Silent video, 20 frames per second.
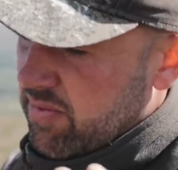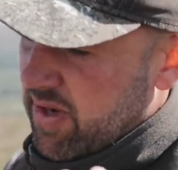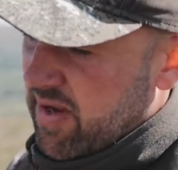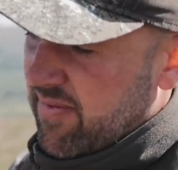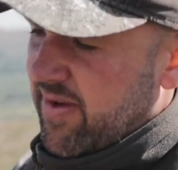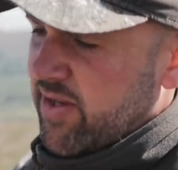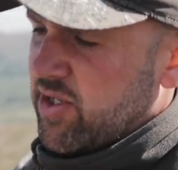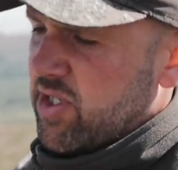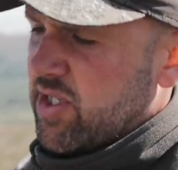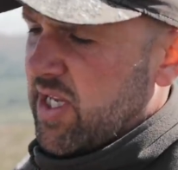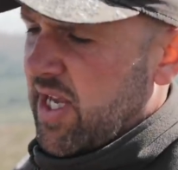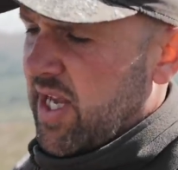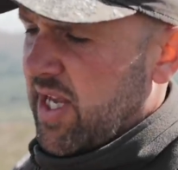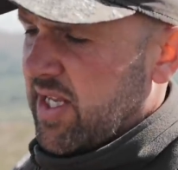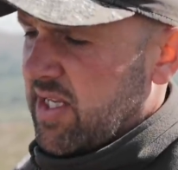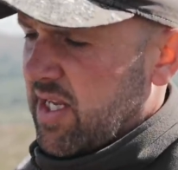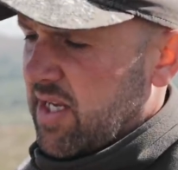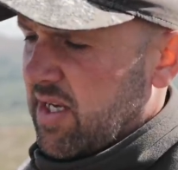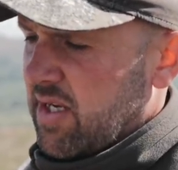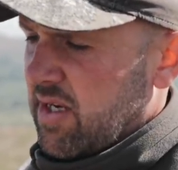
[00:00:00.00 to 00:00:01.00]

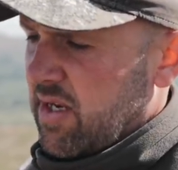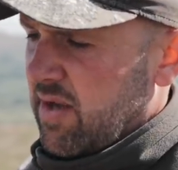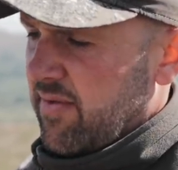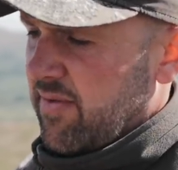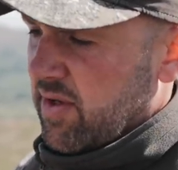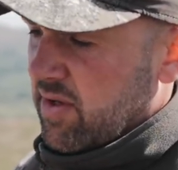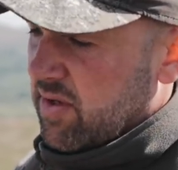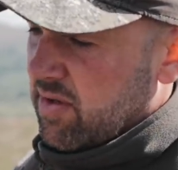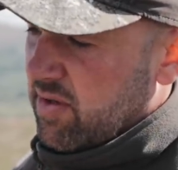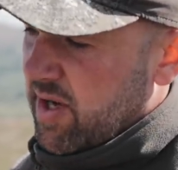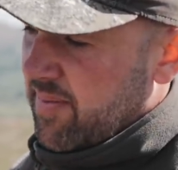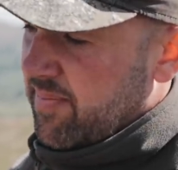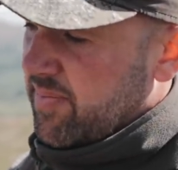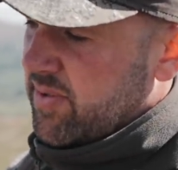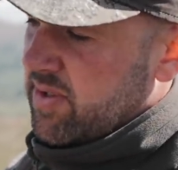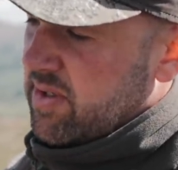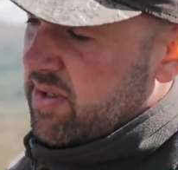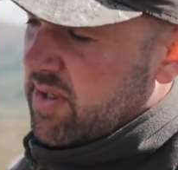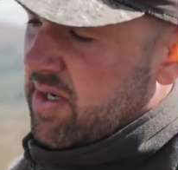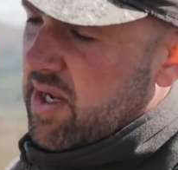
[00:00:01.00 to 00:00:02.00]
revegetating of the
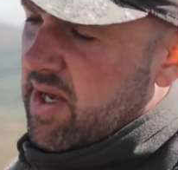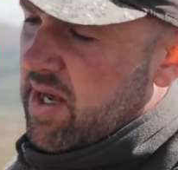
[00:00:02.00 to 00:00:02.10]
grips,